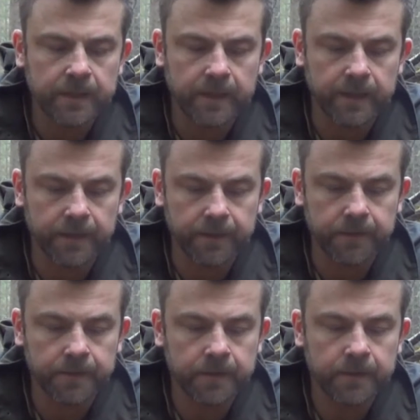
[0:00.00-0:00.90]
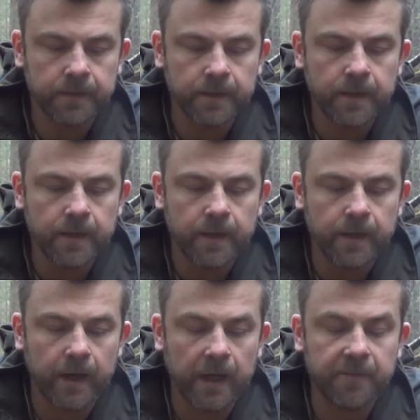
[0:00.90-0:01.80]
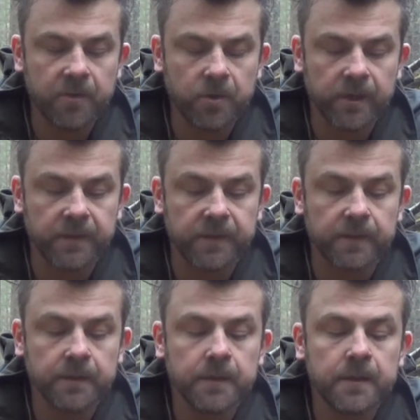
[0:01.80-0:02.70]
And I have looked at the